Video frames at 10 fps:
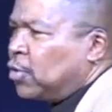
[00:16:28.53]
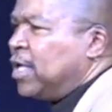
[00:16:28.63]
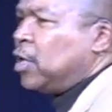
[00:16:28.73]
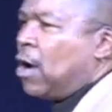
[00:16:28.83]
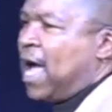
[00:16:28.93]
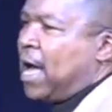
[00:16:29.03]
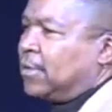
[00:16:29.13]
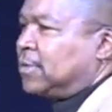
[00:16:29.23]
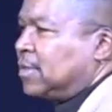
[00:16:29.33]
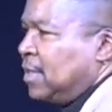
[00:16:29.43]
to in your
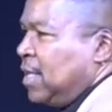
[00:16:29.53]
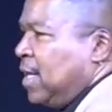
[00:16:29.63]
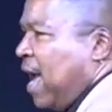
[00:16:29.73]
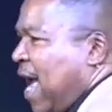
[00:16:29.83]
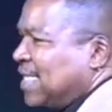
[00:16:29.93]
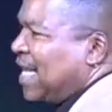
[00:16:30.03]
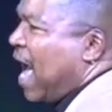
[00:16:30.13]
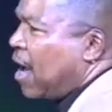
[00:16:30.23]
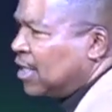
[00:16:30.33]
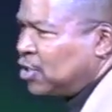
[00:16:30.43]
house, as
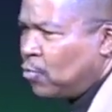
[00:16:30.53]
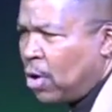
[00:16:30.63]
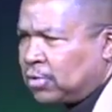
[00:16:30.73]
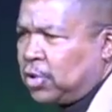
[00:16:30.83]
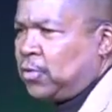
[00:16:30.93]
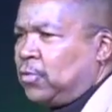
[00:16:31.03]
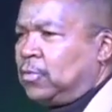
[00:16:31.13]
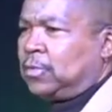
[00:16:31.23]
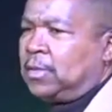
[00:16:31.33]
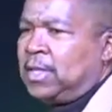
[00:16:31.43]
loud as you want to,
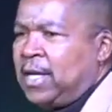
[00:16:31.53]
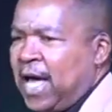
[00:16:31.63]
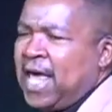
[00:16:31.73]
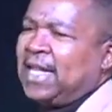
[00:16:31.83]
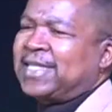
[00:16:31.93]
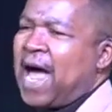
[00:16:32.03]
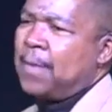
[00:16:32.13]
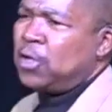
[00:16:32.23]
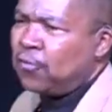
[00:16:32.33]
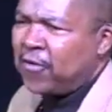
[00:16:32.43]

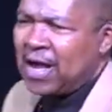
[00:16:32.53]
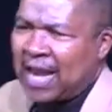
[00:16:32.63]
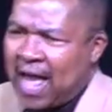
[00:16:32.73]
anytime you feel